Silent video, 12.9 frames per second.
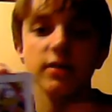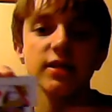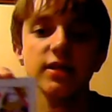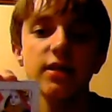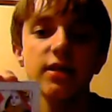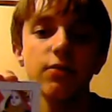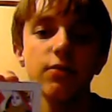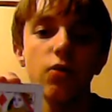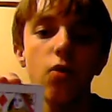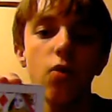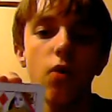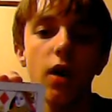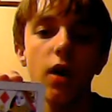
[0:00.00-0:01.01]
except your
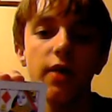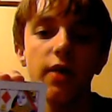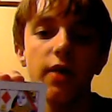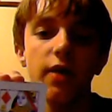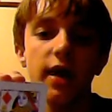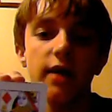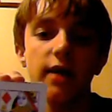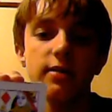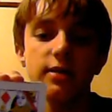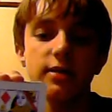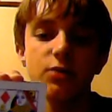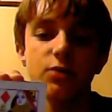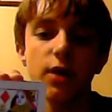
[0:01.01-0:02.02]
other hand is
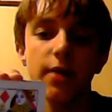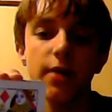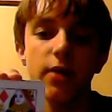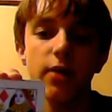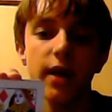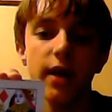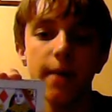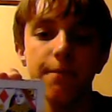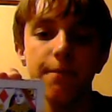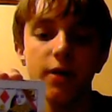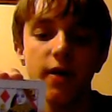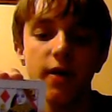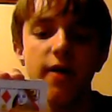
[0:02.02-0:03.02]
right about here, okay?